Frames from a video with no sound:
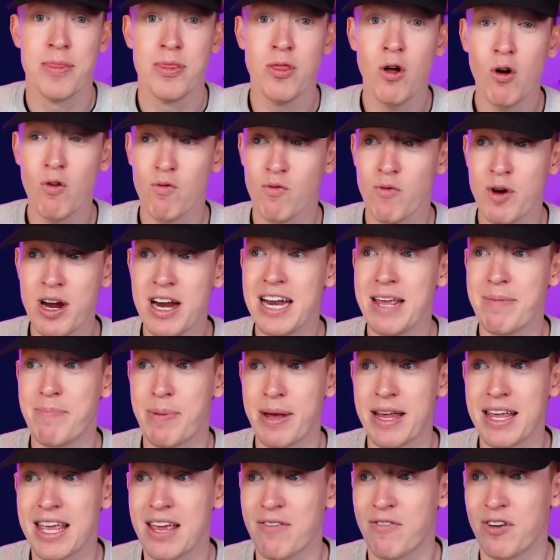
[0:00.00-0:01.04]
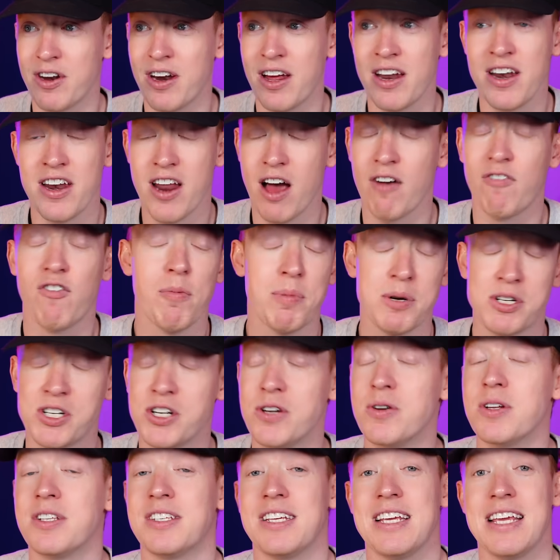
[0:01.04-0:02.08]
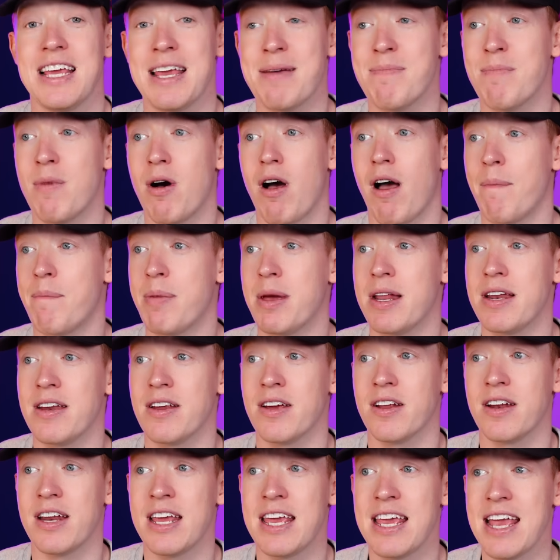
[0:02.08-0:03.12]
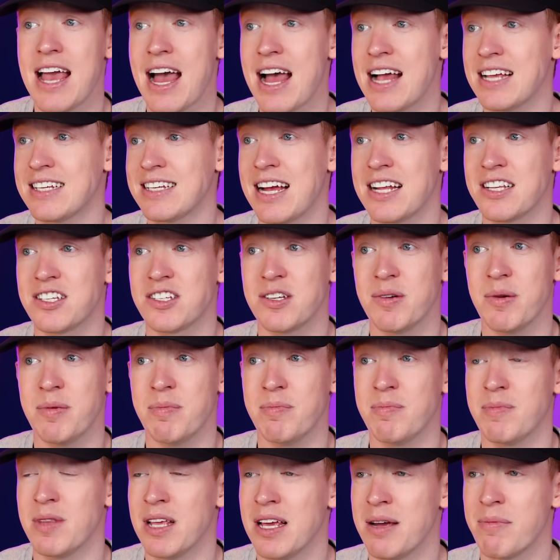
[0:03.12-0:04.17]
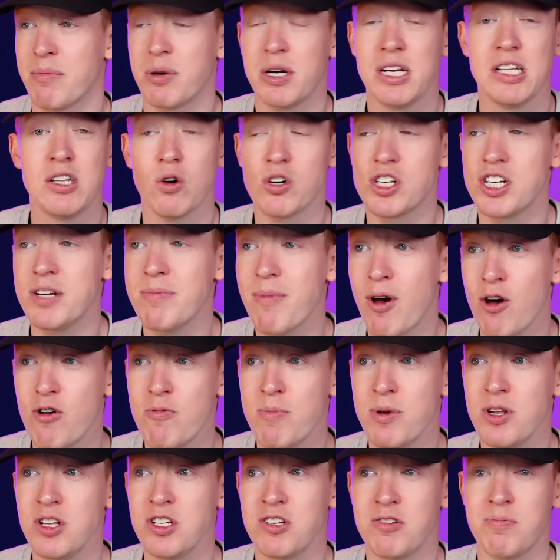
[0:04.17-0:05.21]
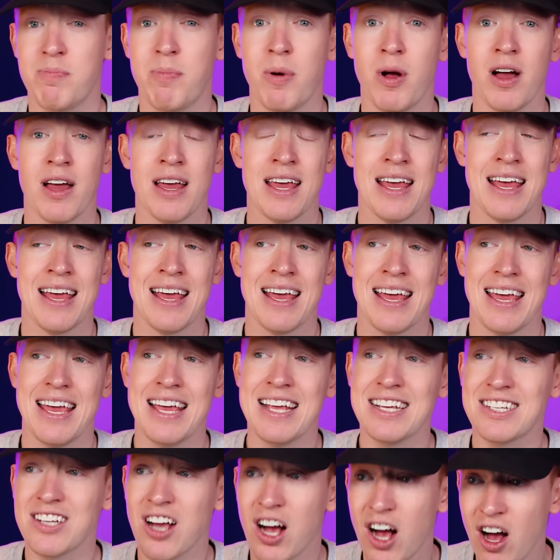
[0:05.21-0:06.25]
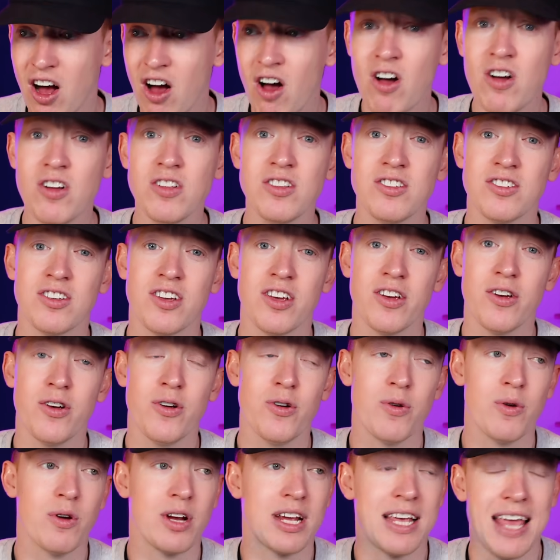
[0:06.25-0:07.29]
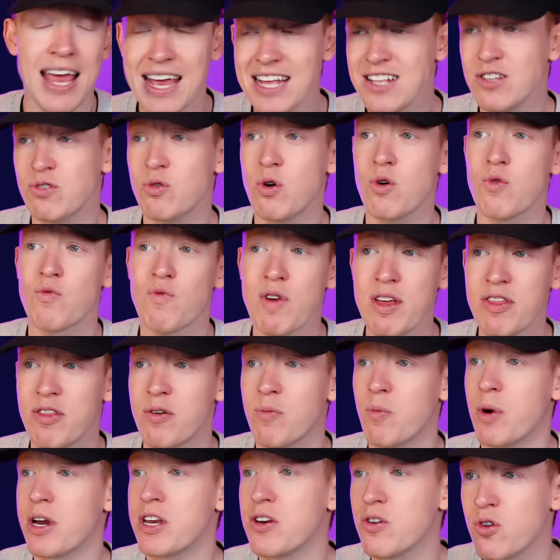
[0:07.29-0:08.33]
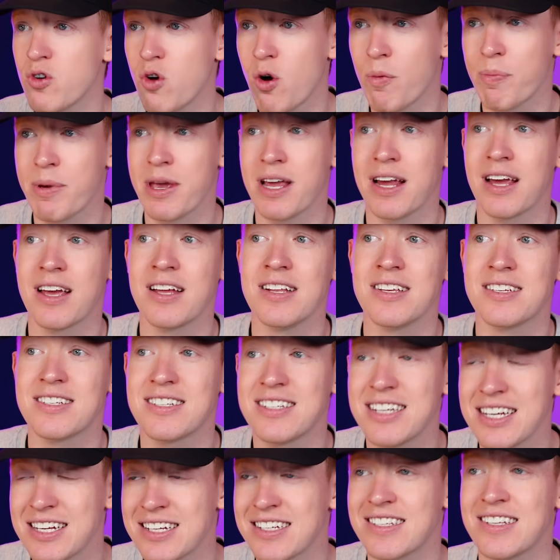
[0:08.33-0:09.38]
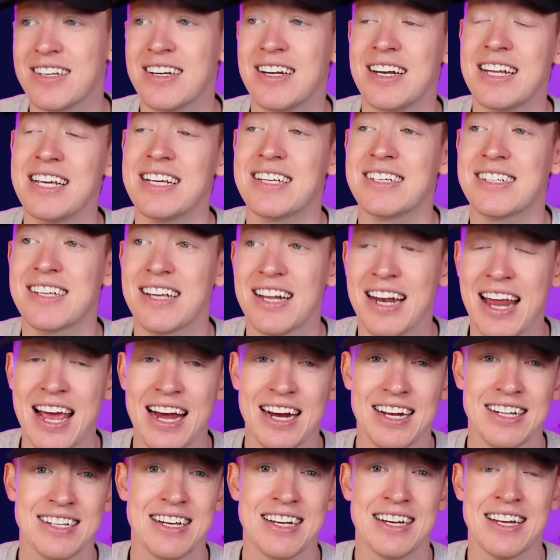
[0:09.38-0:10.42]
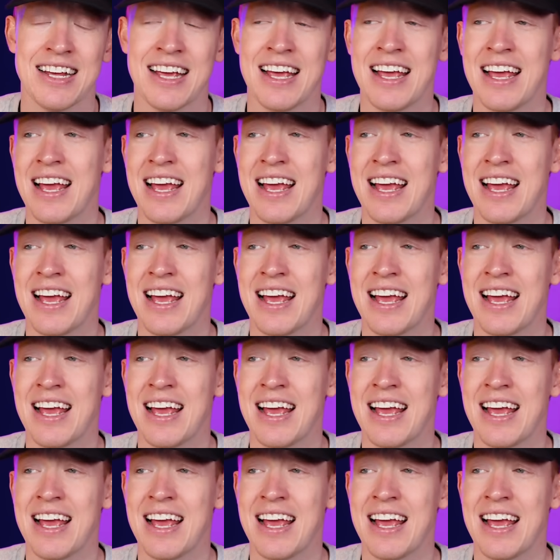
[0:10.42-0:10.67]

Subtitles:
Not really been given enough opportunity, in my opinion. He has had some pretty dodgy moments, but it's hard to get into a rhythm when you're not being consistently selected.